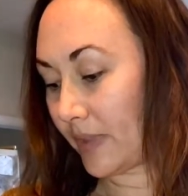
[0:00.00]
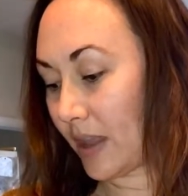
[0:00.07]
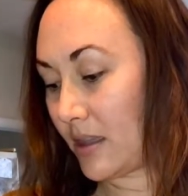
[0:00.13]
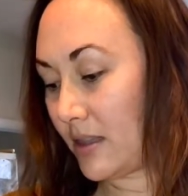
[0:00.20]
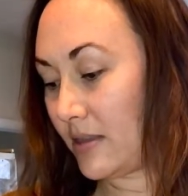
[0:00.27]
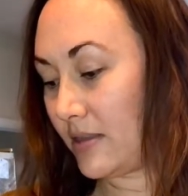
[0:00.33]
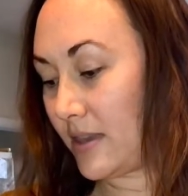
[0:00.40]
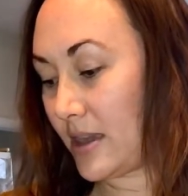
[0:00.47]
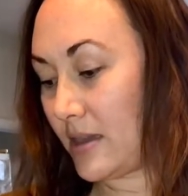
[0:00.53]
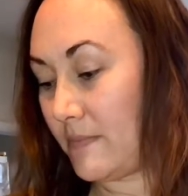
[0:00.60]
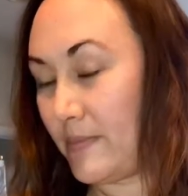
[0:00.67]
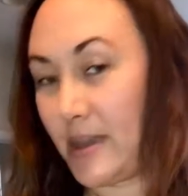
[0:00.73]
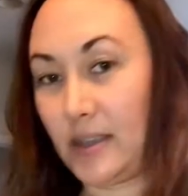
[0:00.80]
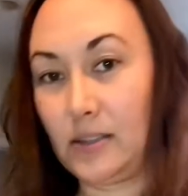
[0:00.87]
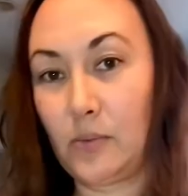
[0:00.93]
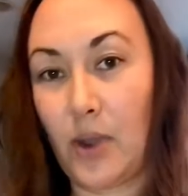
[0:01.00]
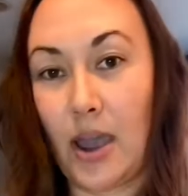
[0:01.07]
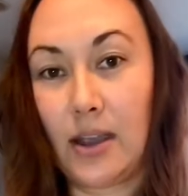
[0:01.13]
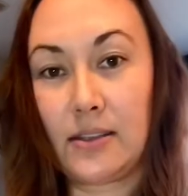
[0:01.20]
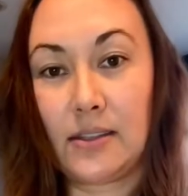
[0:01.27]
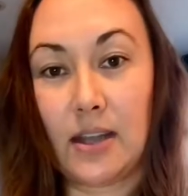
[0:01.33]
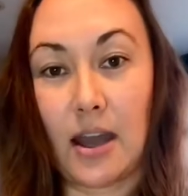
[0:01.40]
The
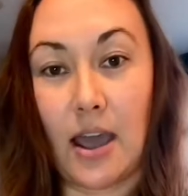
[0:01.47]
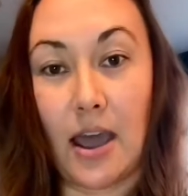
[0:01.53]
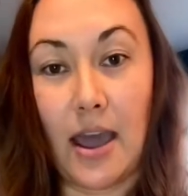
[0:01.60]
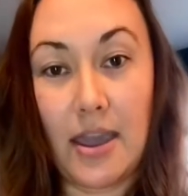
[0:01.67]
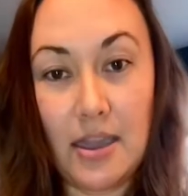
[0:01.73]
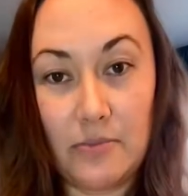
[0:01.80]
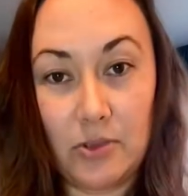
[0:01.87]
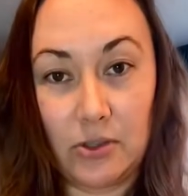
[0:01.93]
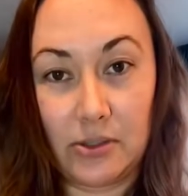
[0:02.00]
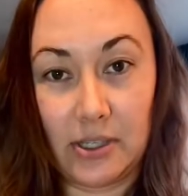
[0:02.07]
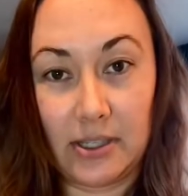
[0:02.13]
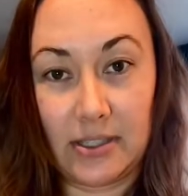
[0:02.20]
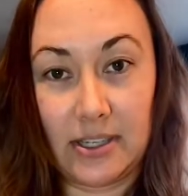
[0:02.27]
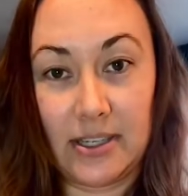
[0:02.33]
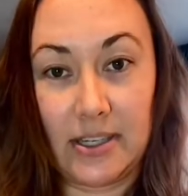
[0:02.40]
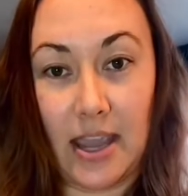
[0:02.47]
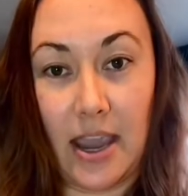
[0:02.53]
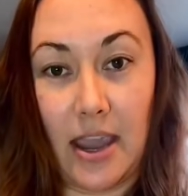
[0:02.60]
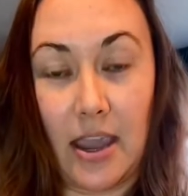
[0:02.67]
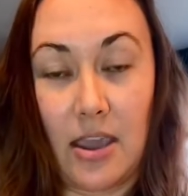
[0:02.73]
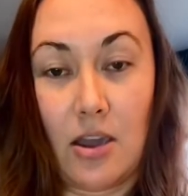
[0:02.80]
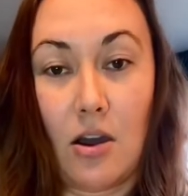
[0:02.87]
beeswax that I am using
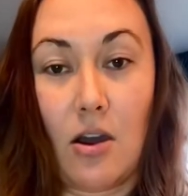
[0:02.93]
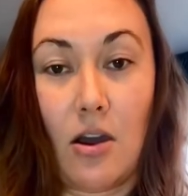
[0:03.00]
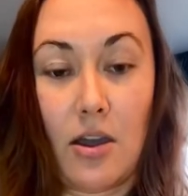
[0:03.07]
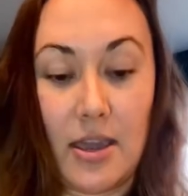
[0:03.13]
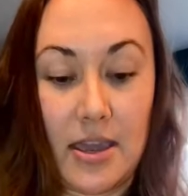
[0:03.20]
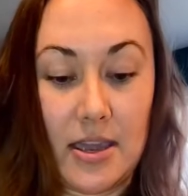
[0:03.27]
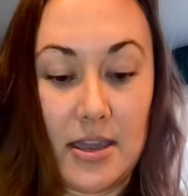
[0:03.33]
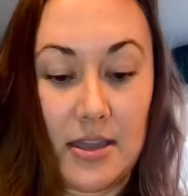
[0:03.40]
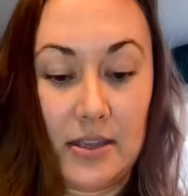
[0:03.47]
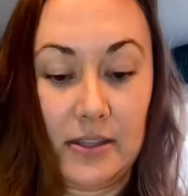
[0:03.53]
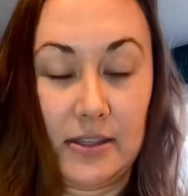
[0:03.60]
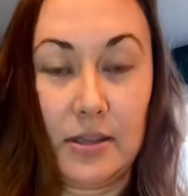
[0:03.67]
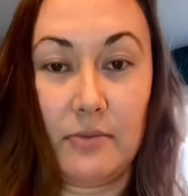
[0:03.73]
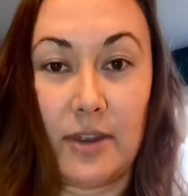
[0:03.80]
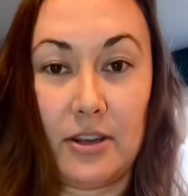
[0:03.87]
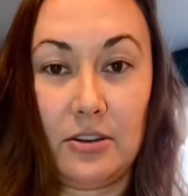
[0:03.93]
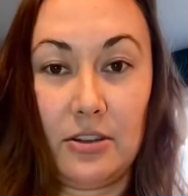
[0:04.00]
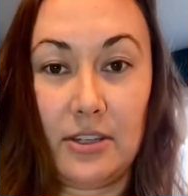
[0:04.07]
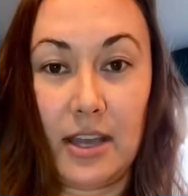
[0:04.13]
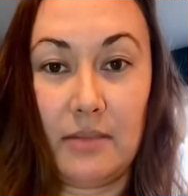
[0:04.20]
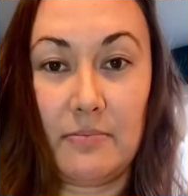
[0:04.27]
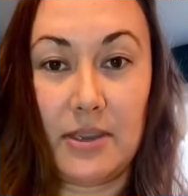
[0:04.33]
today is the render
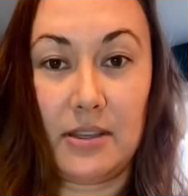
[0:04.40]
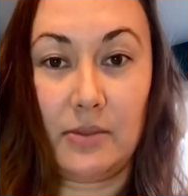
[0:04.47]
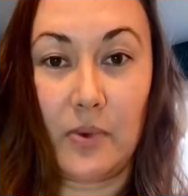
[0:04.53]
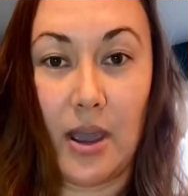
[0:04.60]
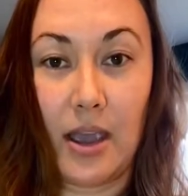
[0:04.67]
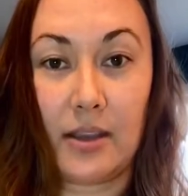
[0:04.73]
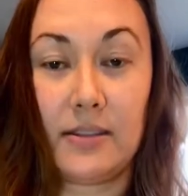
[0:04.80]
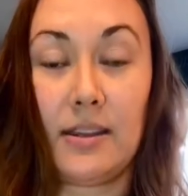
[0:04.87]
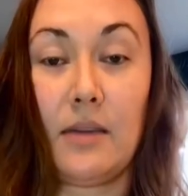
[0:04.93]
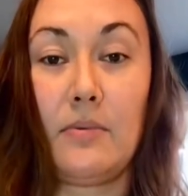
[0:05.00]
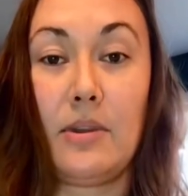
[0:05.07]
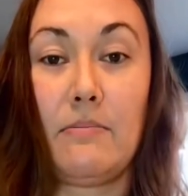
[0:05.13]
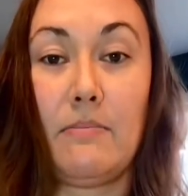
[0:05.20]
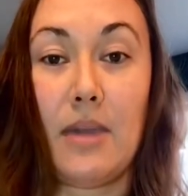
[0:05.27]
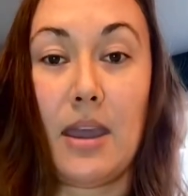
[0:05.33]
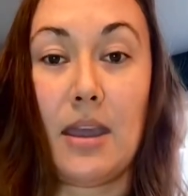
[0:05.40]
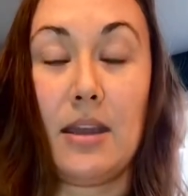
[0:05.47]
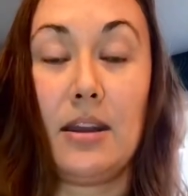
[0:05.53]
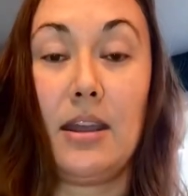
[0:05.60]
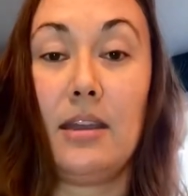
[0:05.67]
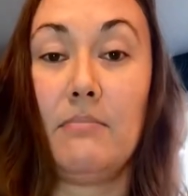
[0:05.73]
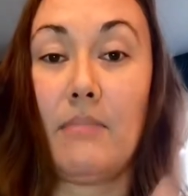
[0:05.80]
down beeswax that we made
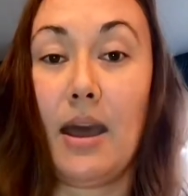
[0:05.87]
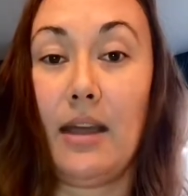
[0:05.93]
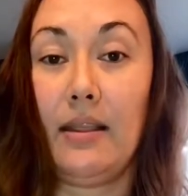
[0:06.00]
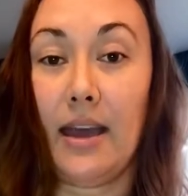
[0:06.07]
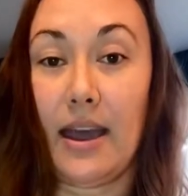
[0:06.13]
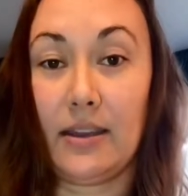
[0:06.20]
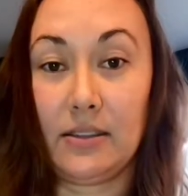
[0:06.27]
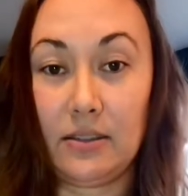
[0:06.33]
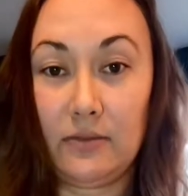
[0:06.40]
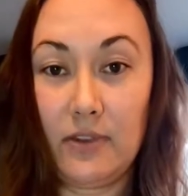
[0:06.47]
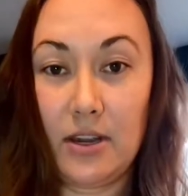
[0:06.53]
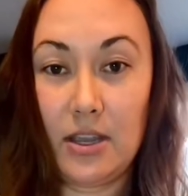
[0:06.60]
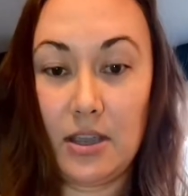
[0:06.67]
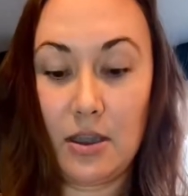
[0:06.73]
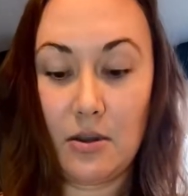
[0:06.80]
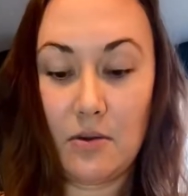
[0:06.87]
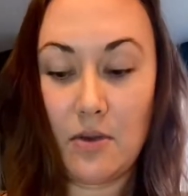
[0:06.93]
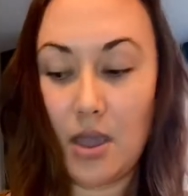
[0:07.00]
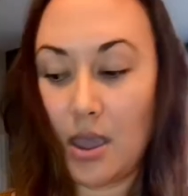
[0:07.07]
in my last video.